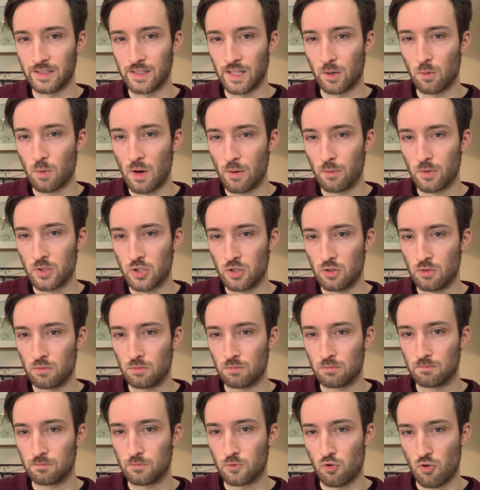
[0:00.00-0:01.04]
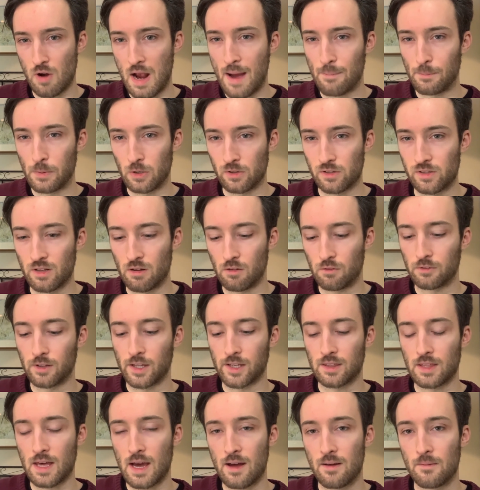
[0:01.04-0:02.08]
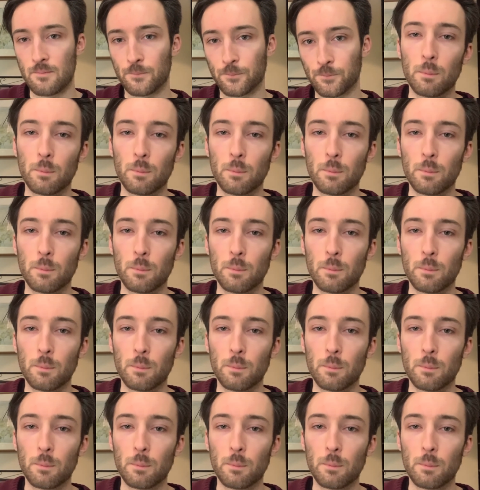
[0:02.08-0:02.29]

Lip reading: Like, why would you trap yourself like that?